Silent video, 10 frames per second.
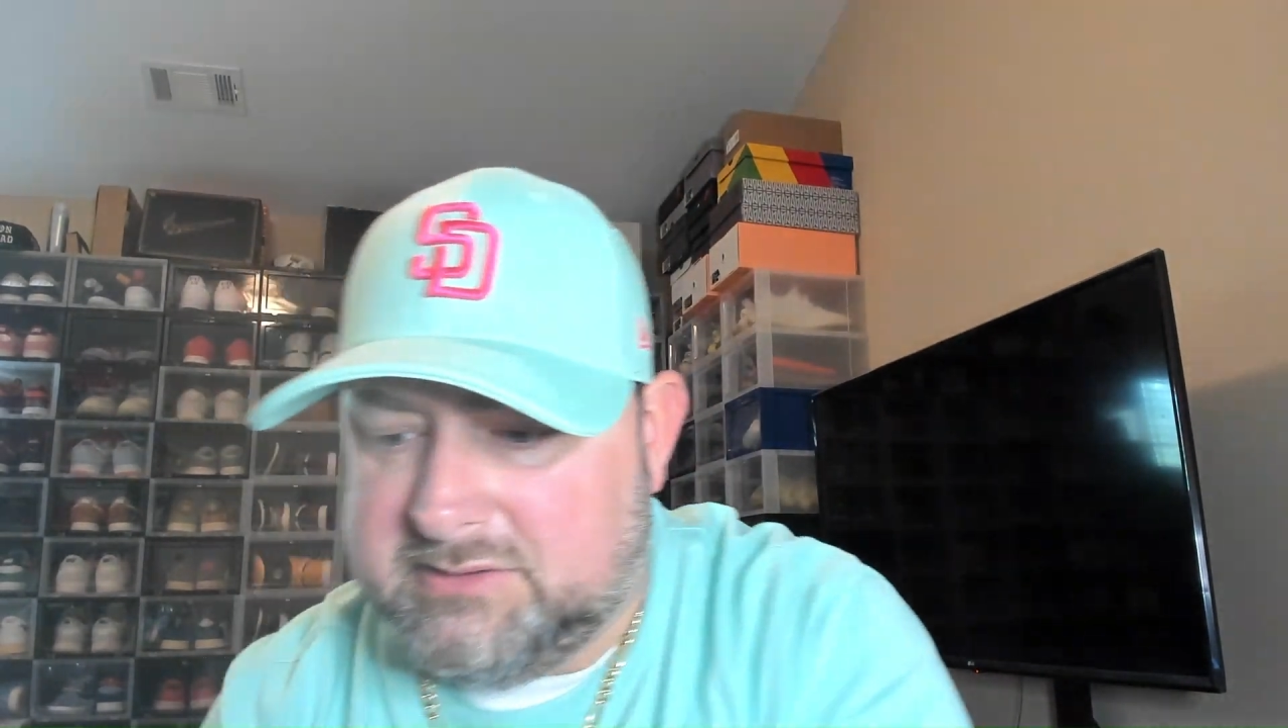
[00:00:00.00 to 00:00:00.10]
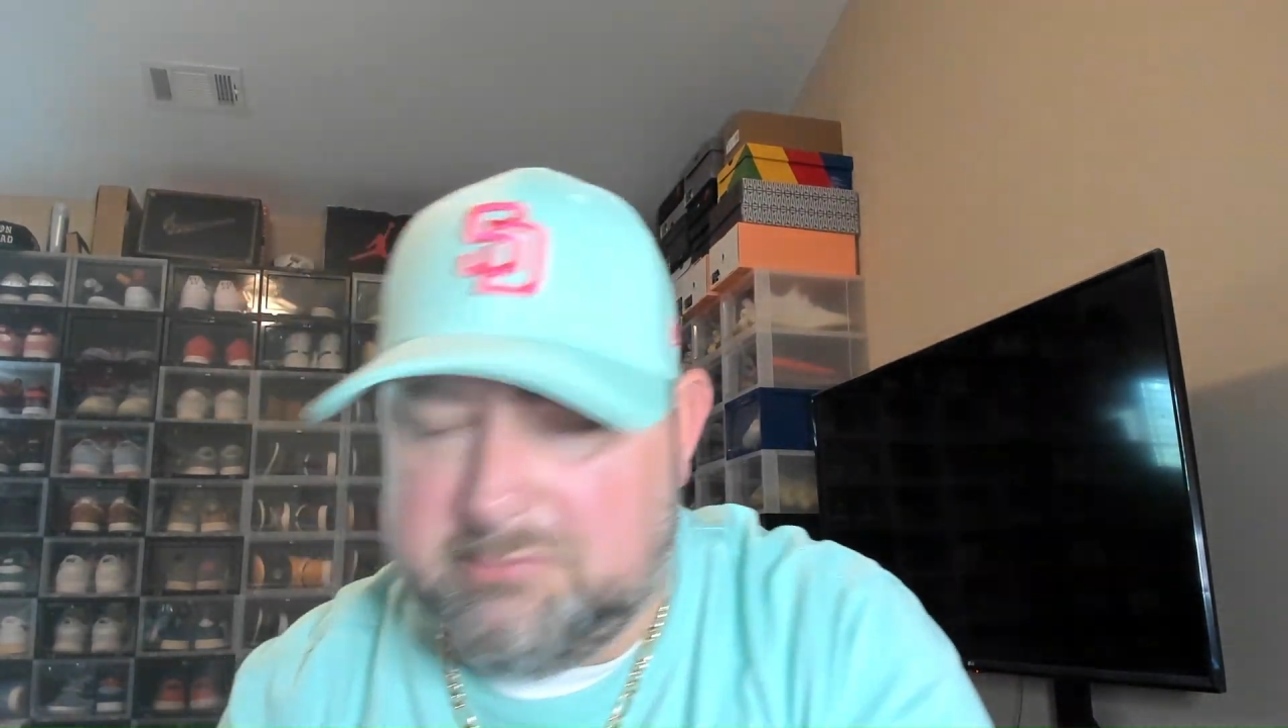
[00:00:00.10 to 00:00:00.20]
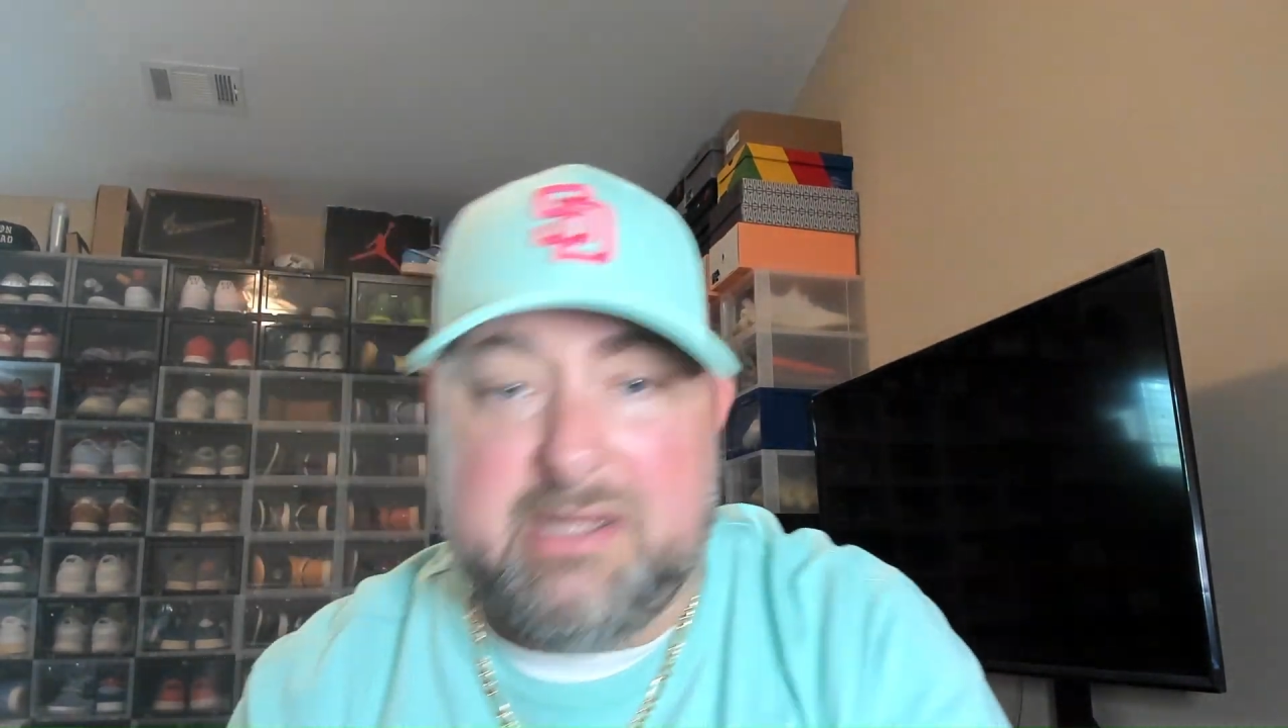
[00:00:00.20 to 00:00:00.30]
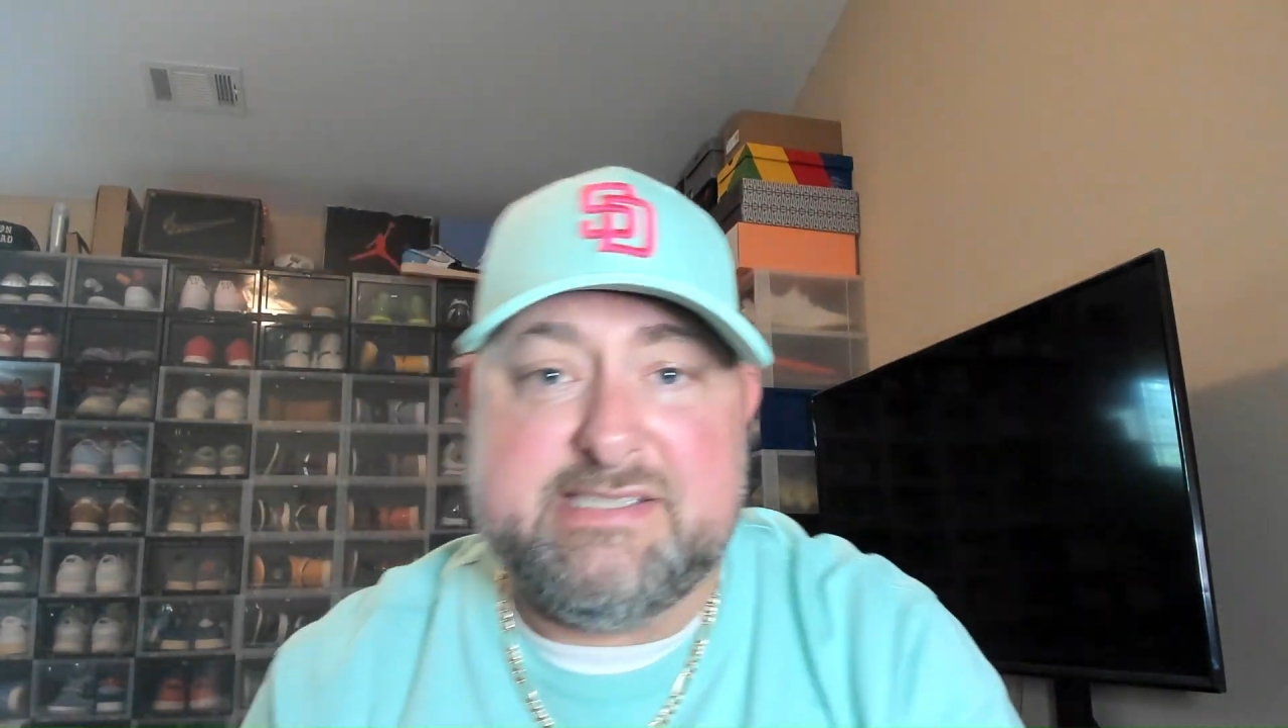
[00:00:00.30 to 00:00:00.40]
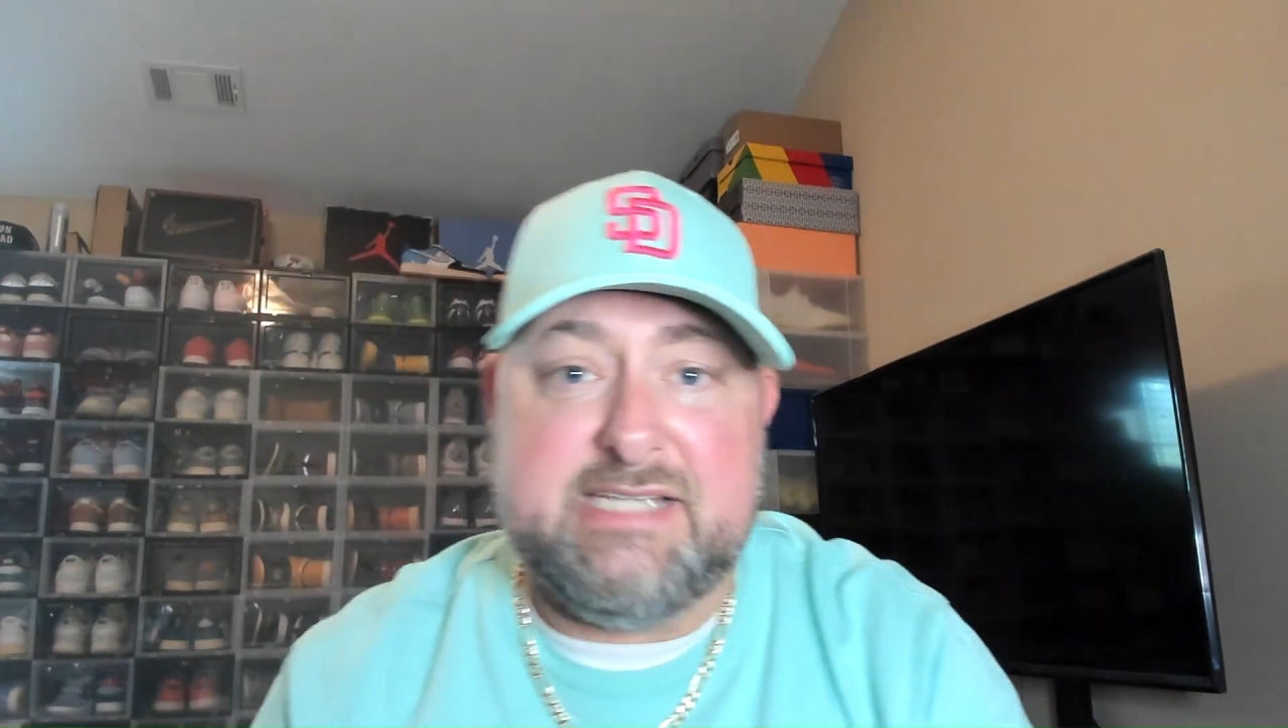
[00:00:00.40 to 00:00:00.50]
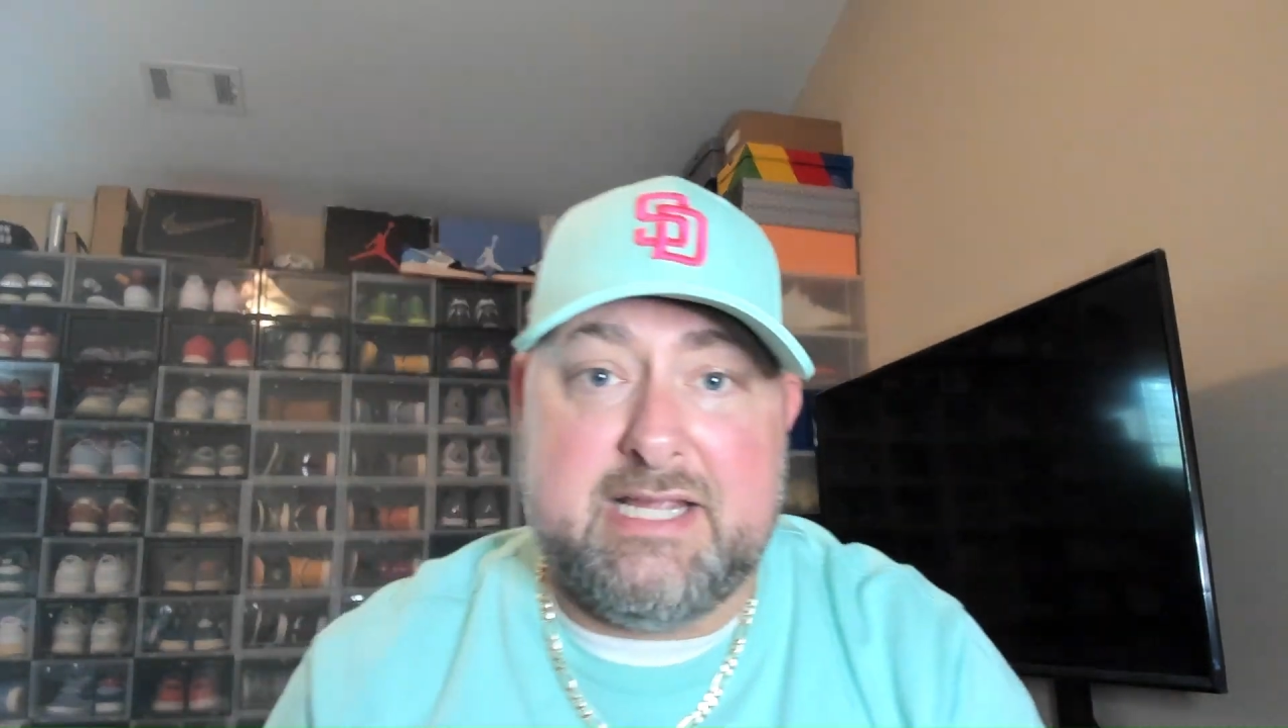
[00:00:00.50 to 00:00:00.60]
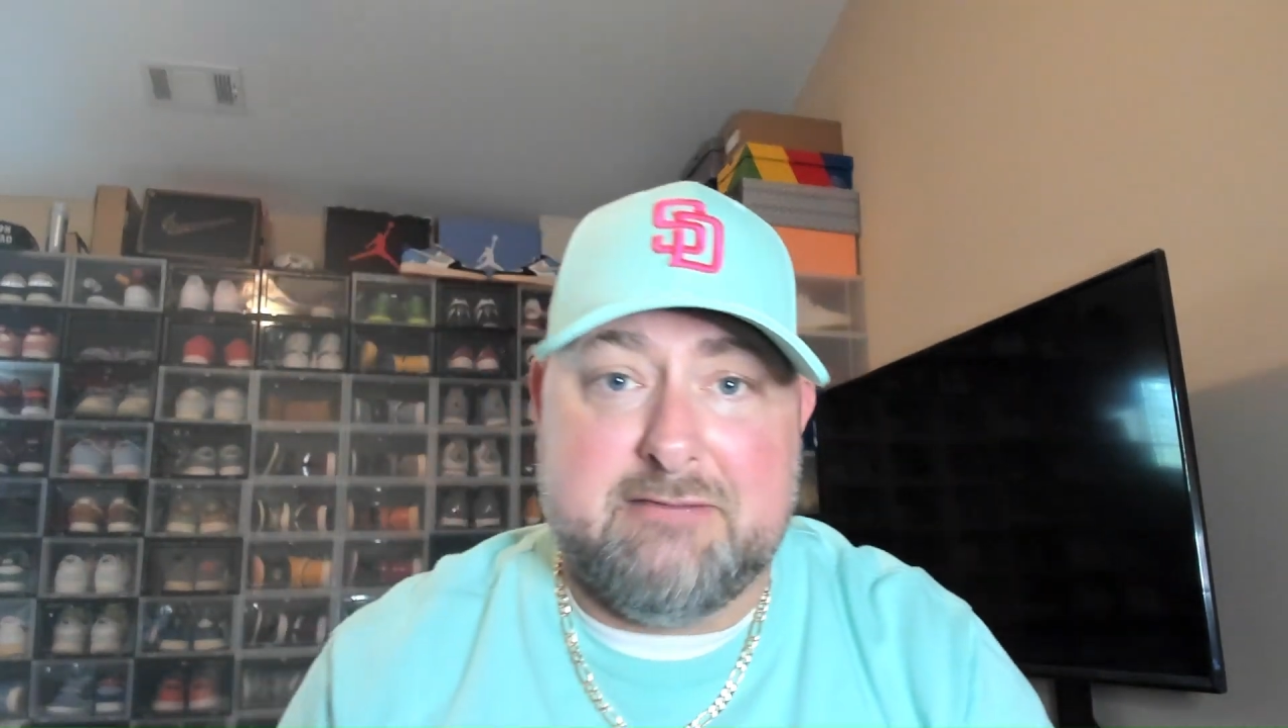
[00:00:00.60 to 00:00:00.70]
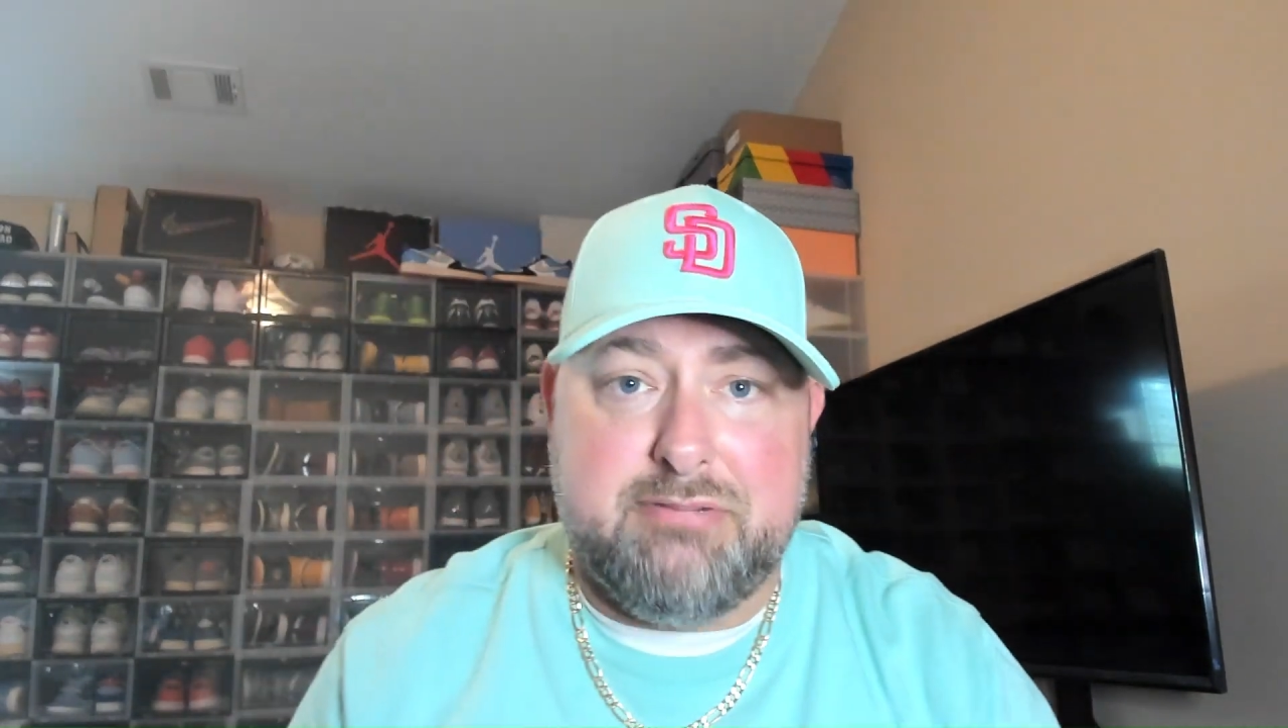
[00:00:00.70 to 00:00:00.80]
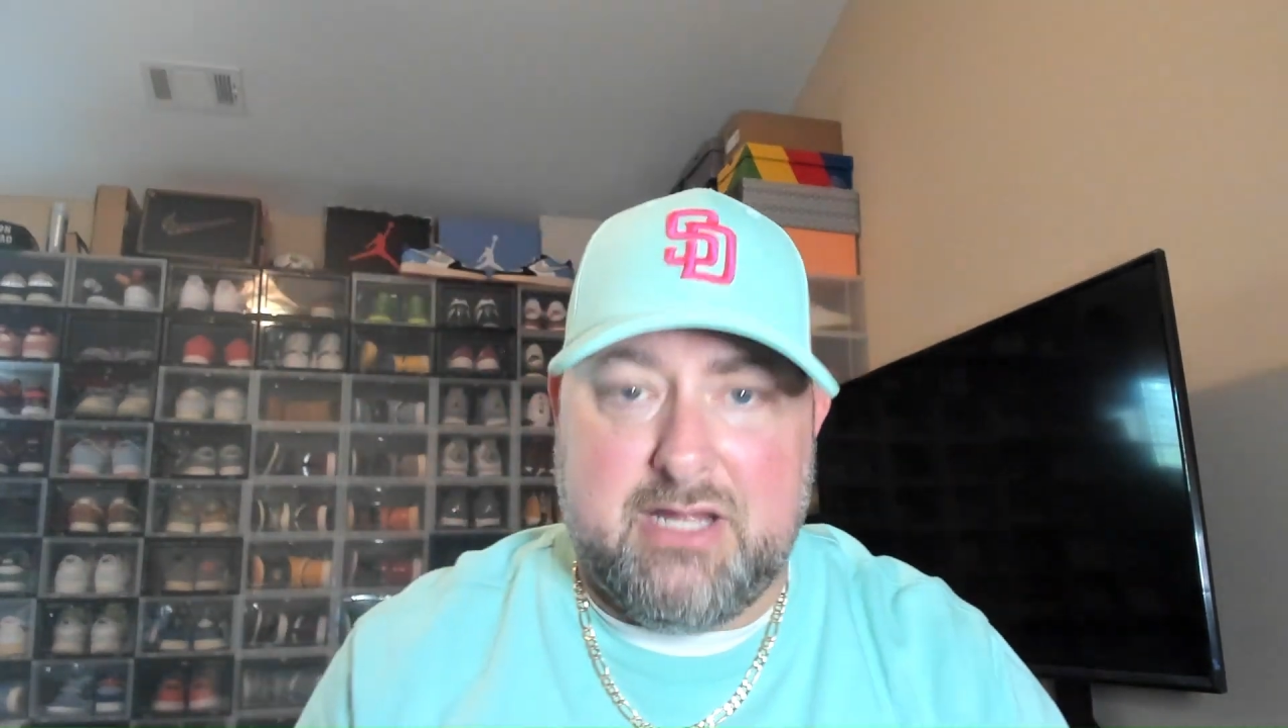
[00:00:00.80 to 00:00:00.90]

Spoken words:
to my second